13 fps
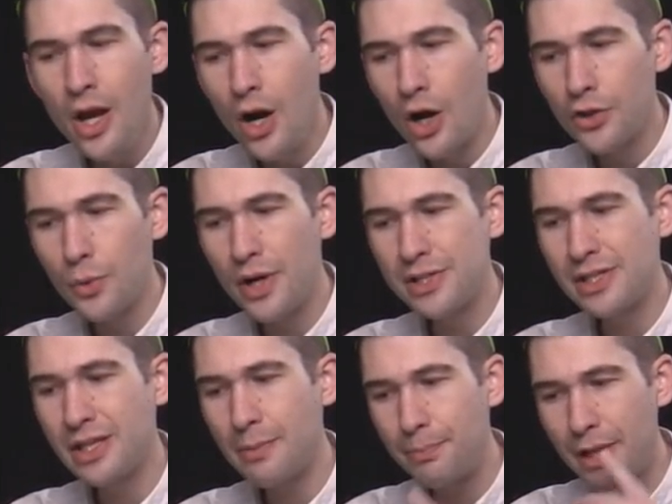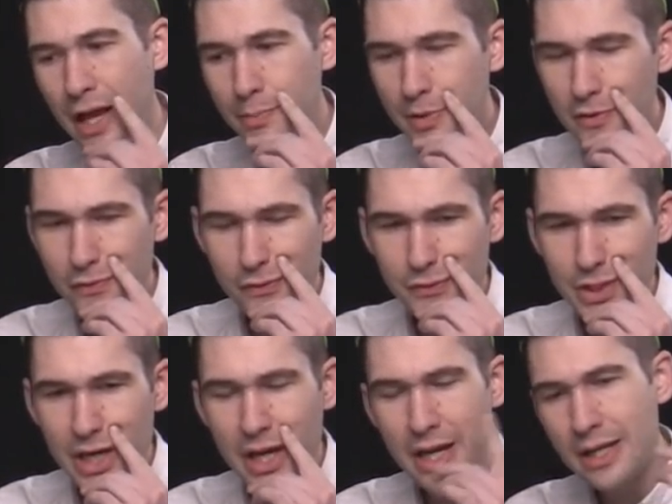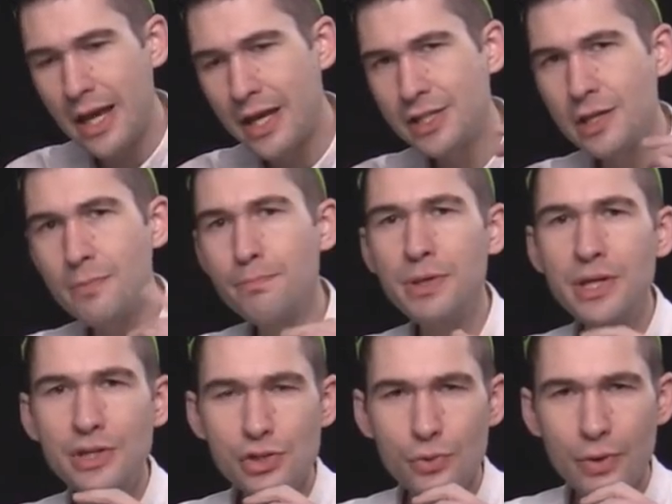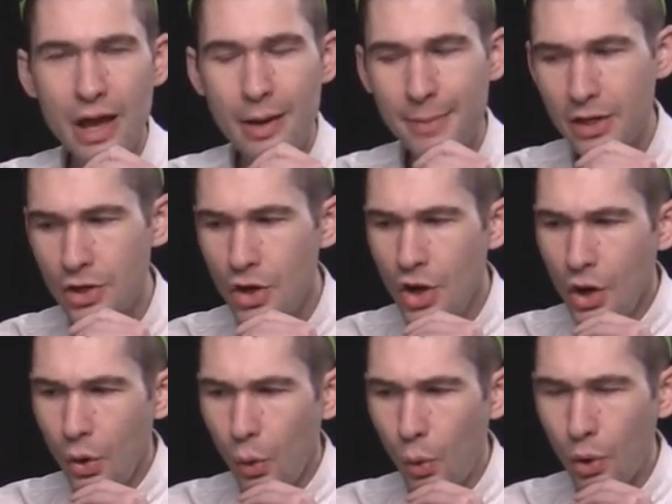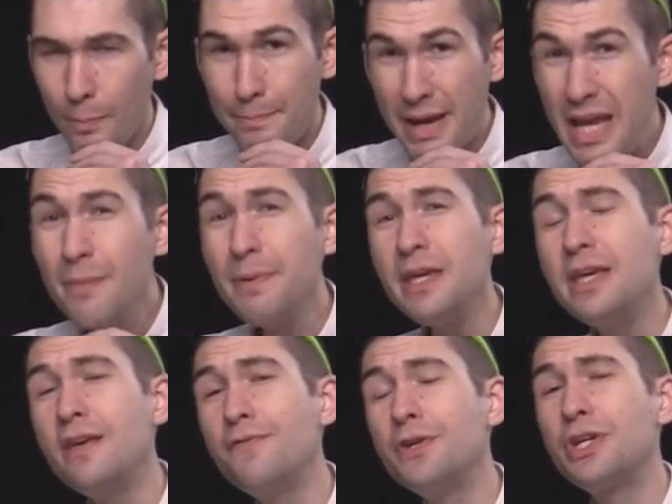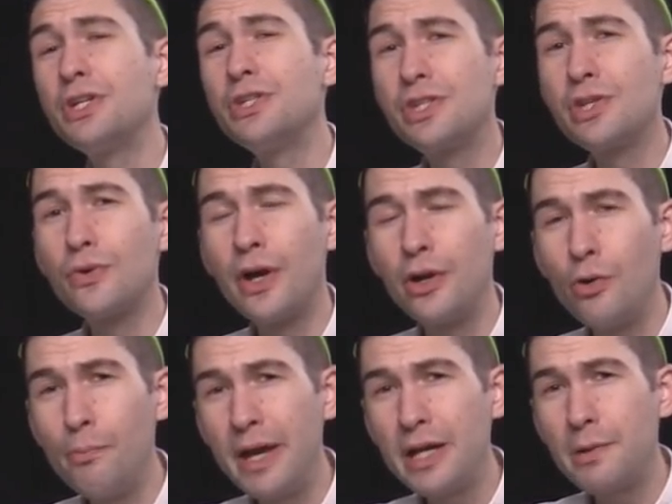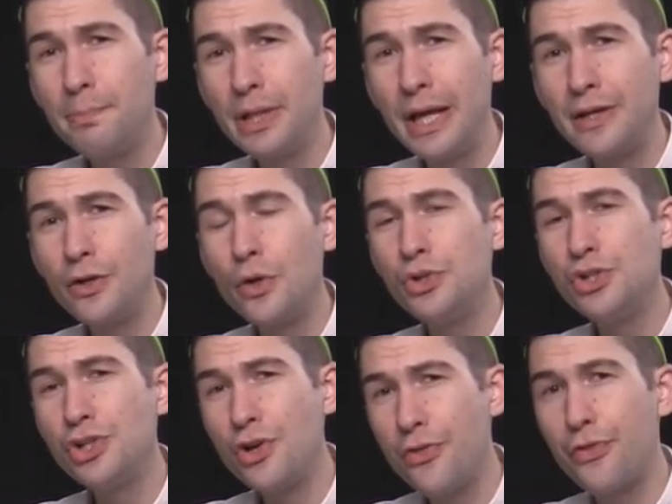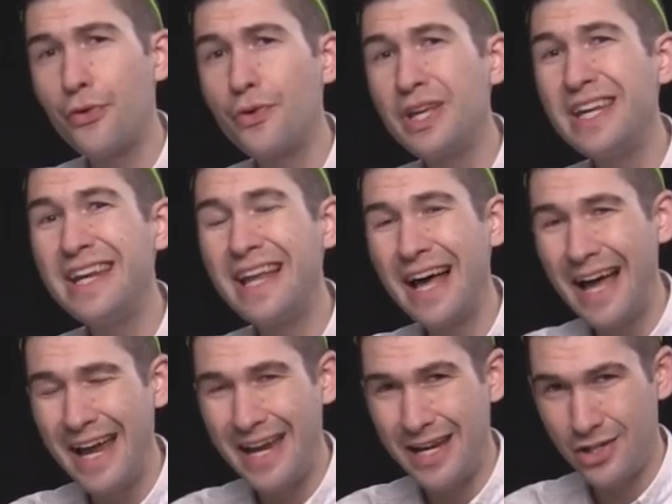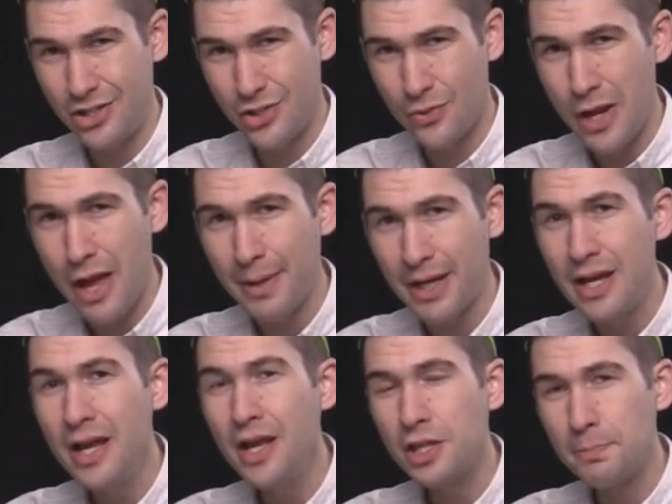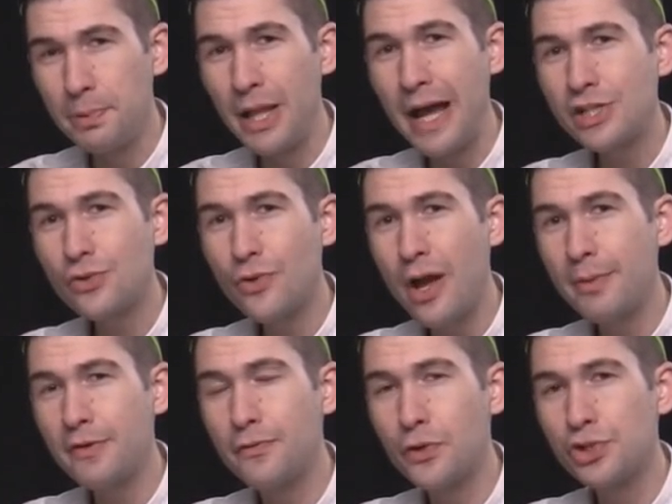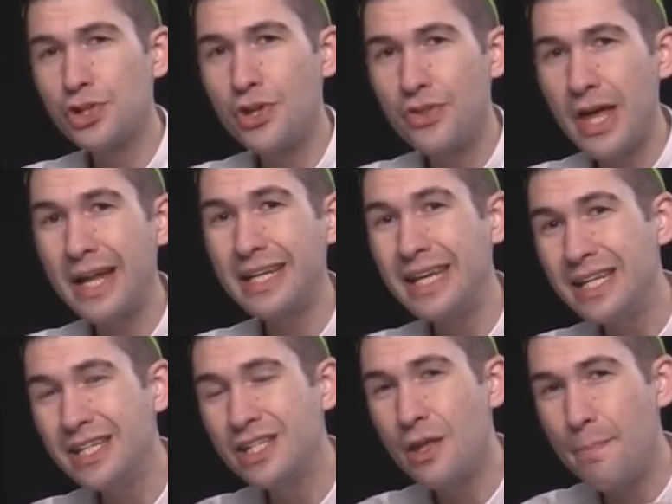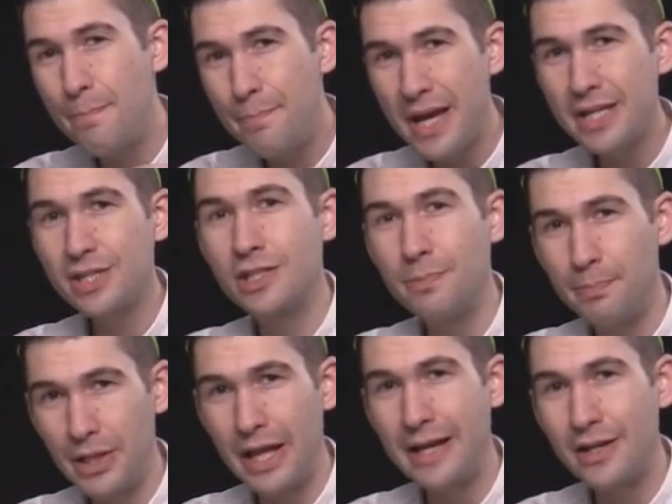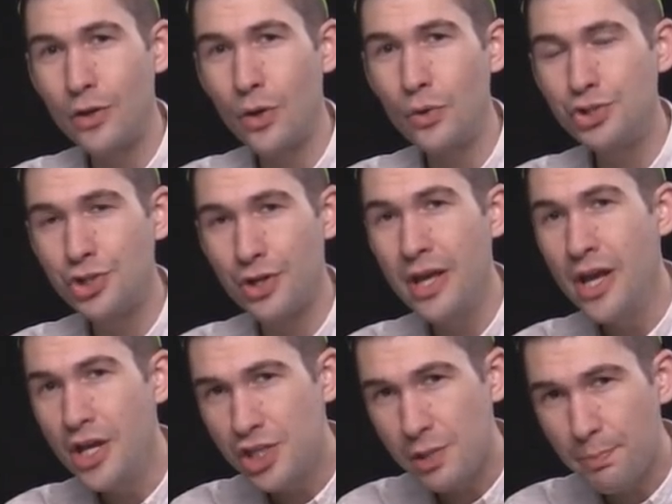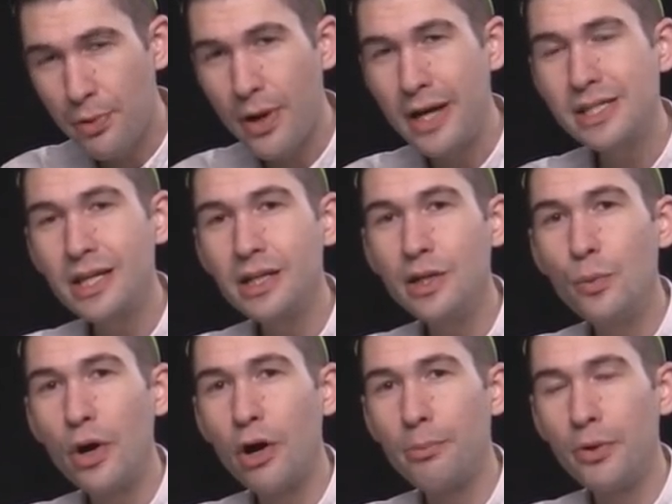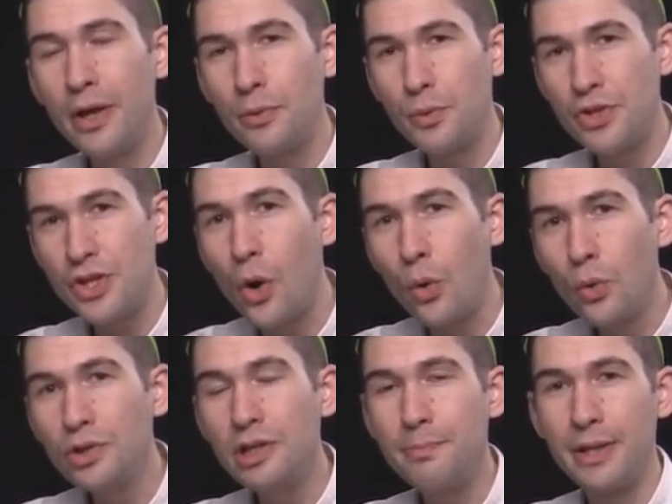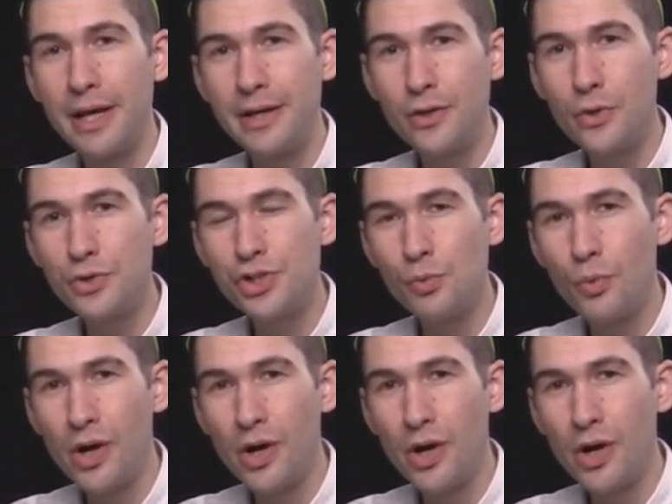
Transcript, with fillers: Otherwise, I think Black Bay 58, SMP ceramic, or maybe even consider an Omega Planet Ocean 39 ceramic. The black ceramic version of that is the best Planet Ocean, surprisingly wearable, and one of the only Planet Ocean